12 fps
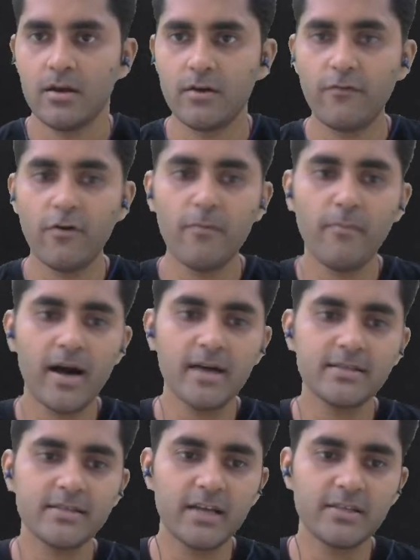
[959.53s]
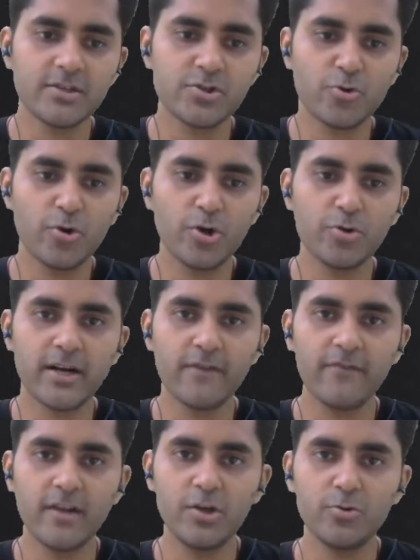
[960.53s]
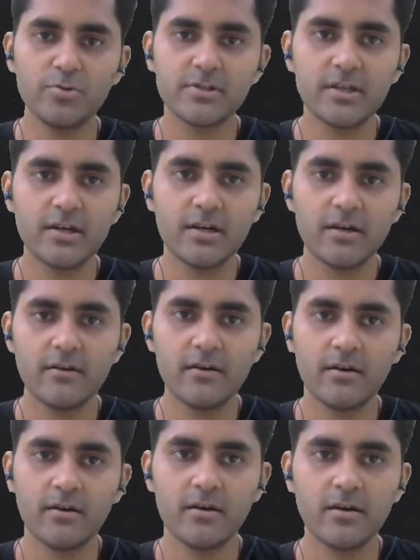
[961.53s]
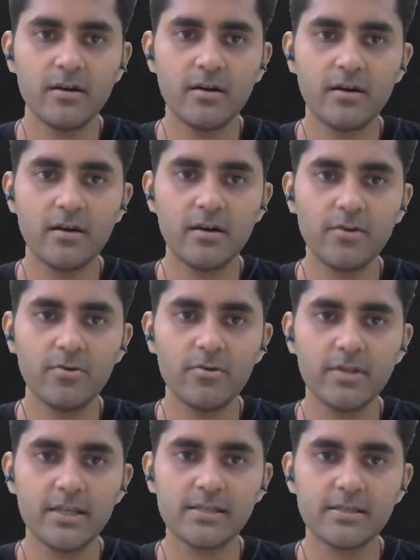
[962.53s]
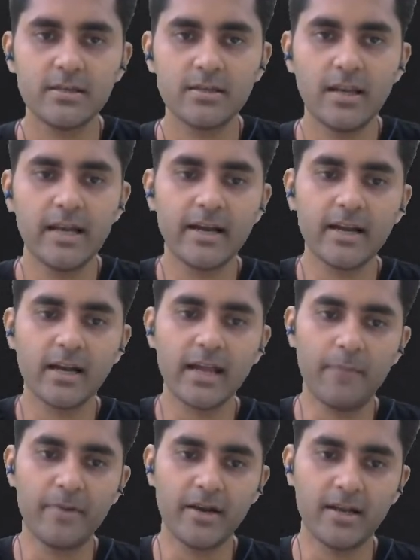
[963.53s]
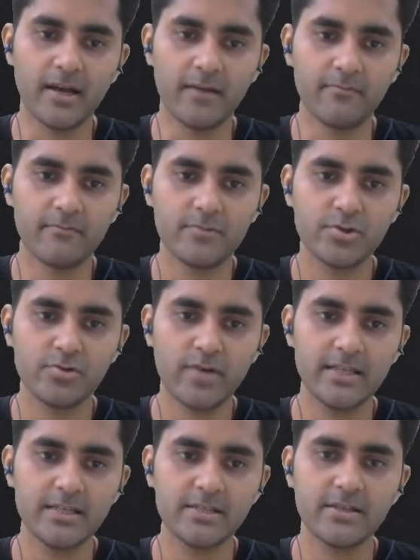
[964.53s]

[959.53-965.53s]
For mass, I just told you that we'll use the this letter capital M. So I'll just